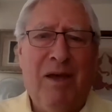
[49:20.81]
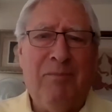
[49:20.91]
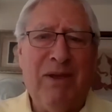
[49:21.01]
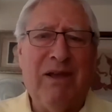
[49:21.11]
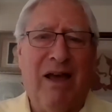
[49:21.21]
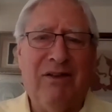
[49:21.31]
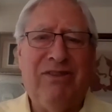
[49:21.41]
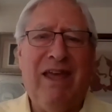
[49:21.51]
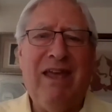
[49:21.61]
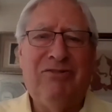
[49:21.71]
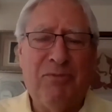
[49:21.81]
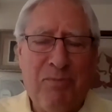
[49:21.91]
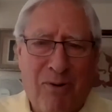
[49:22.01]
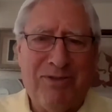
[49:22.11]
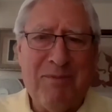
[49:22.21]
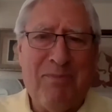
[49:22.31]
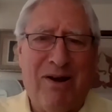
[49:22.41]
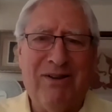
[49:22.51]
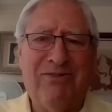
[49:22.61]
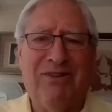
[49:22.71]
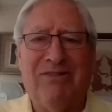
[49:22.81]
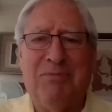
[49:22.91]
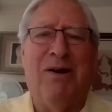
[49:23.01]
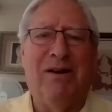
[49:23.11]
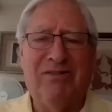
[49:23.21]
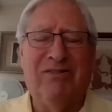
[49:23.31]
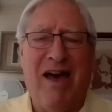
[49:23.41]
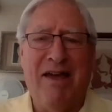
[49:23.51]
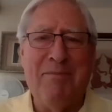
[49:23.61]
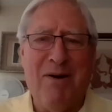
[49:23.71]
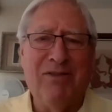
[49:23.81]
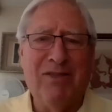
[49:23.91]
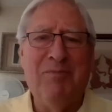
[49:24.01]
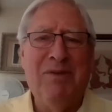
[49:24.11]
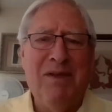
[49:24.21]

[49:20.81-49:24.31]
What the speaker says: because they support the partisans hide among them,